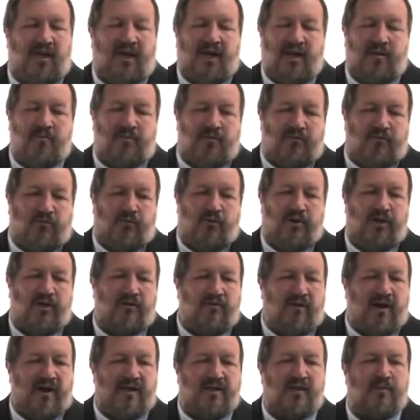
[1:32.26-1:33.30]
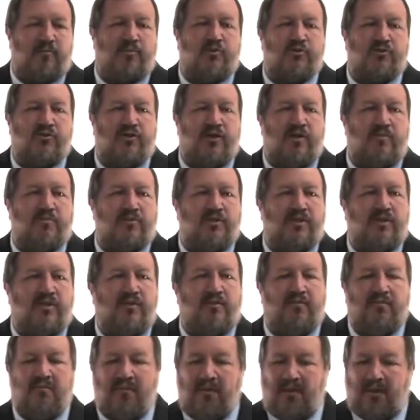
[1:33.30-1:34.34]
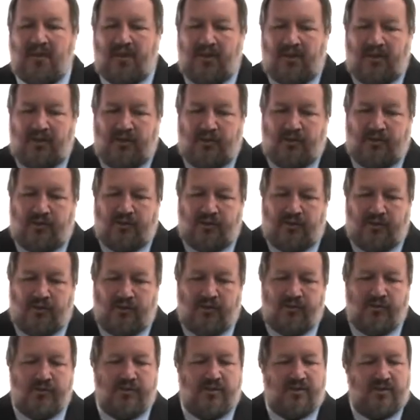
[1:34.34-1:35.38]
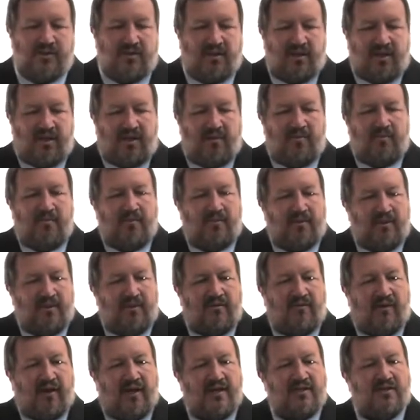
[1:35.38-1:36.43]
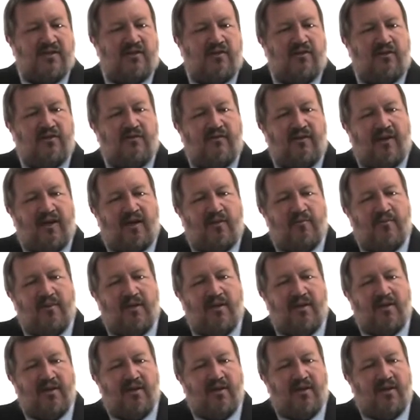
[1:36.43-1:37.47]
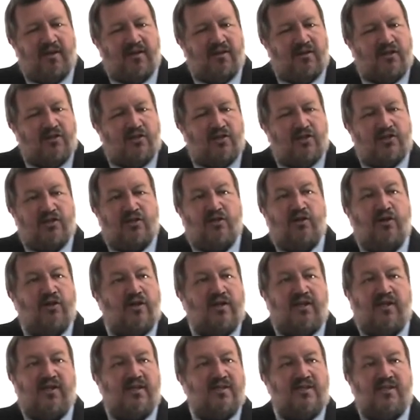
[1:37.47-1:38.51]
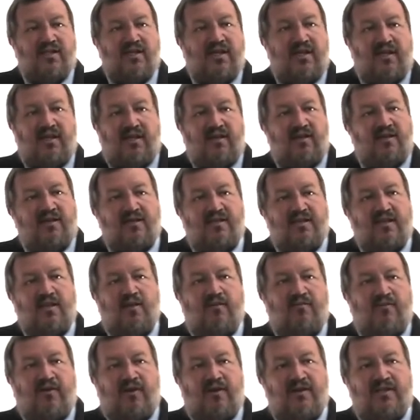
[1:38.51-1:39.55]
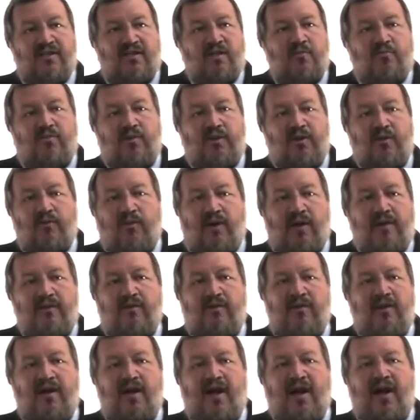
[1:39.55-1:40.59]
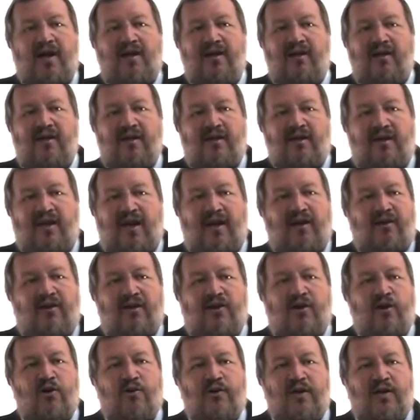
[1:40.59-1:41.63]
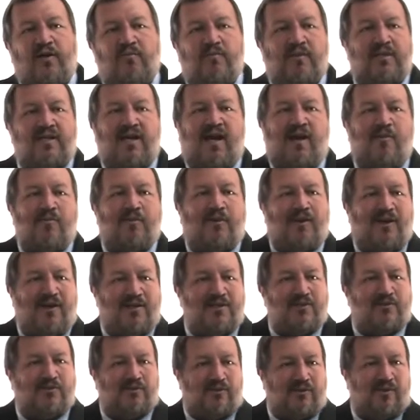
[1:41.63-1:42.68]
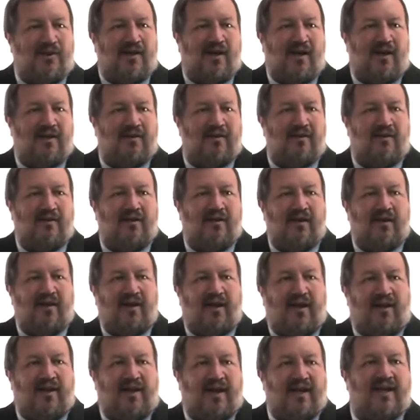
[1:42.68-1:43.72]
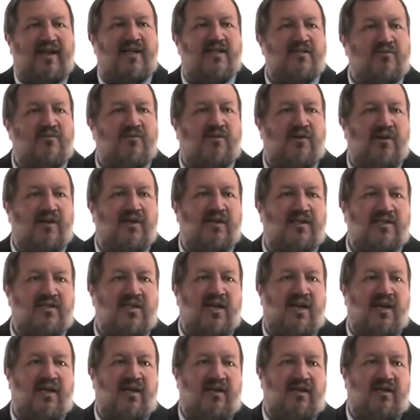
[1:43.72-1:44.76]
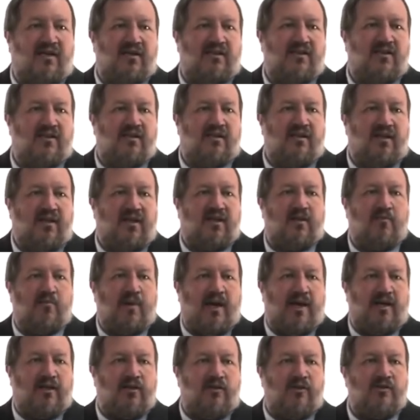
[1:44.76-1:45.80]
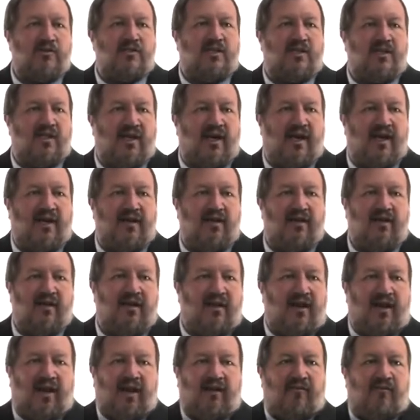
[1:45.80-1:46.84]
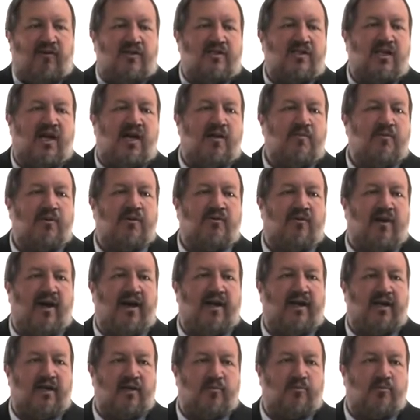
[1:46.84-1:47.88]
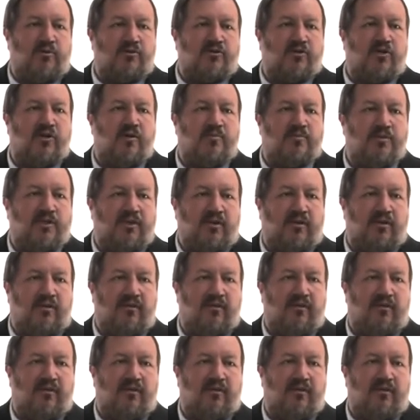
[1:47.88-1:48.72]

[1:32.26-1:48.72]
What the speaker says: And before you write the prescription, you could use the device under development to just look and see, very simply, whether or not they are a codeine metabolizer or not. And that gets very exciting to think about using that every time you're writing a prescription.